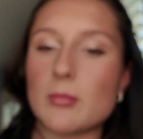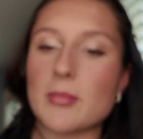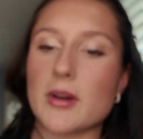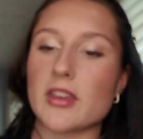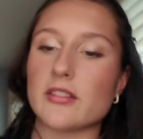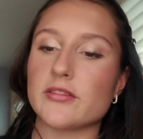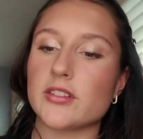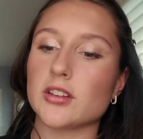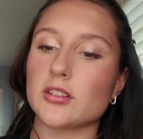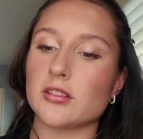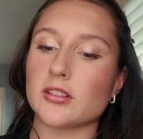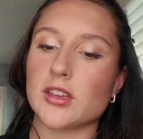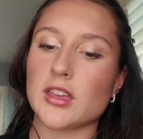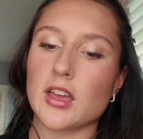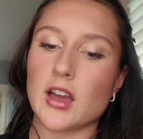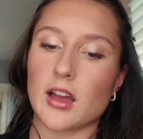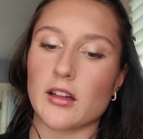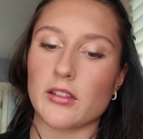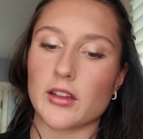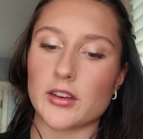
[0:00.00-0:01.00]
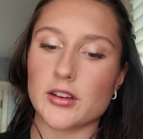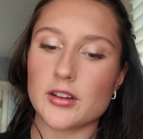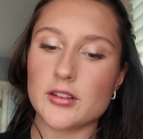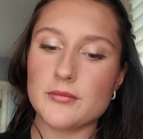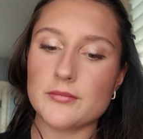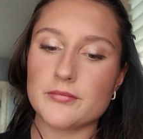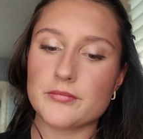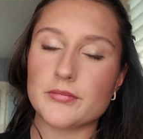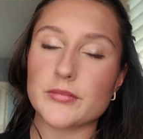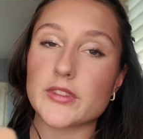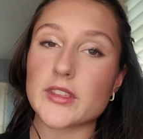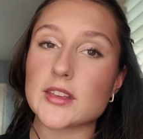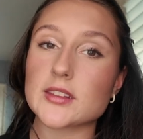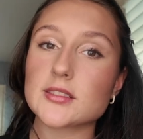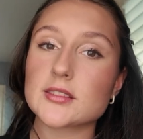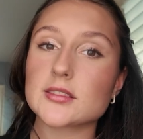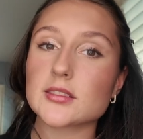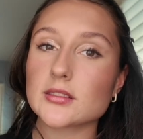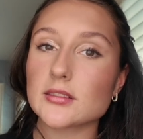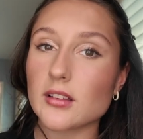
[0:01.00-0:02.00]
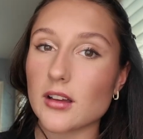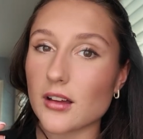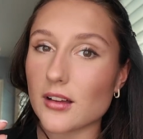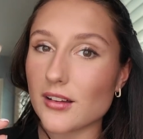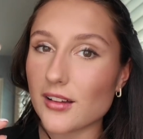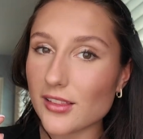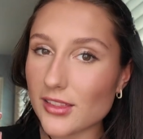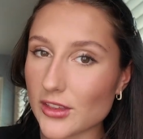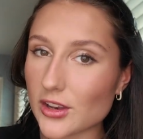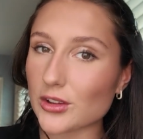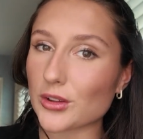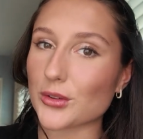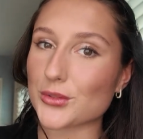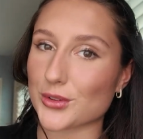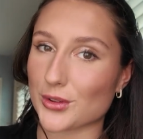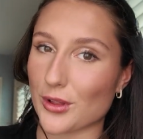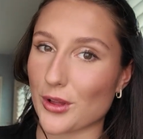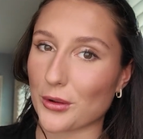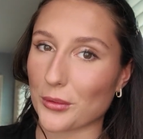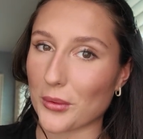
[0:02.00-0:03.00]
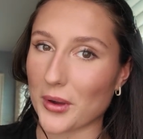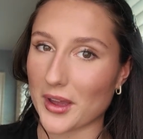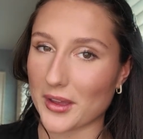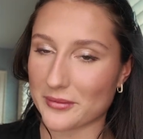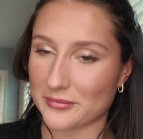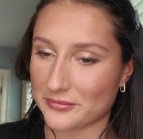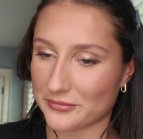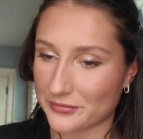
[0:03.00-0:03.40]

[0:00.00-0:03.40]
Benefit Cookie highlighter. This a little goes a long way.